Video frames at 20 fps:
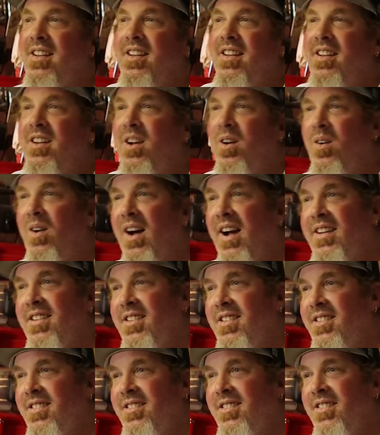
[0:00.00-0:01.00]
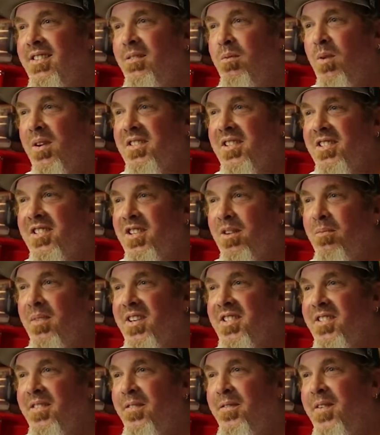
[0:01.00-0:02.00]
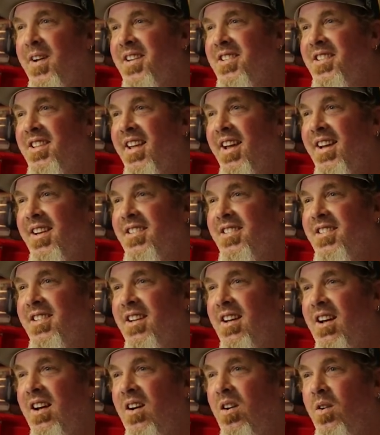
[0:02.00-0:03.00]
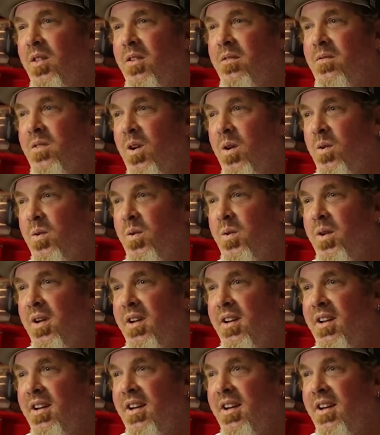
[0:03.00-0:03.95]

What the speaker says: I wasn't so much fix things on the road.